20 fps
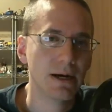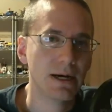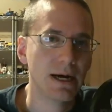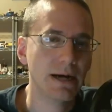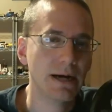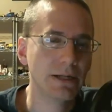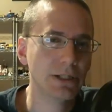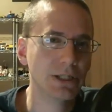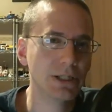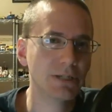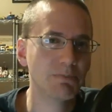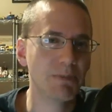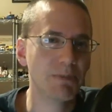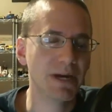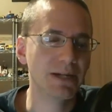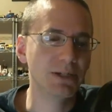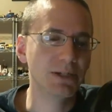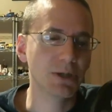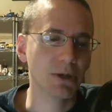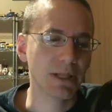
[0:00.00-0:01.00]
How did you
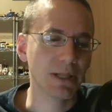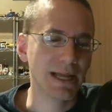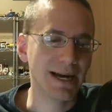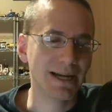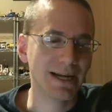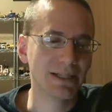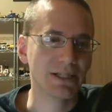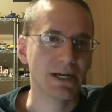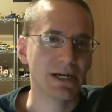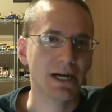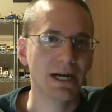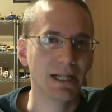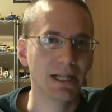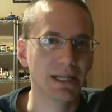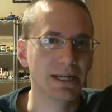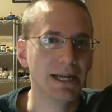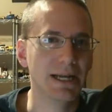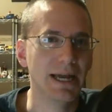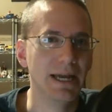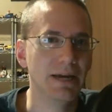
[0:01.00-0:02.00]
spend your last
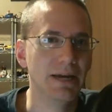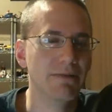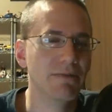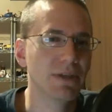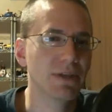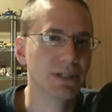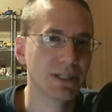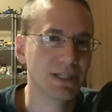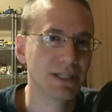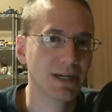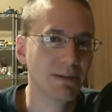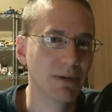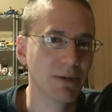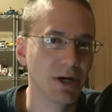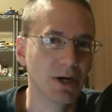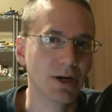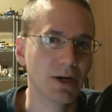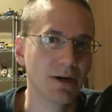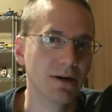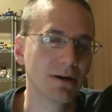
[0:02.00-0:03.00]
holiday of the
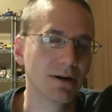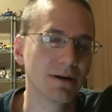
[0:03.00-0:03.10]
summer?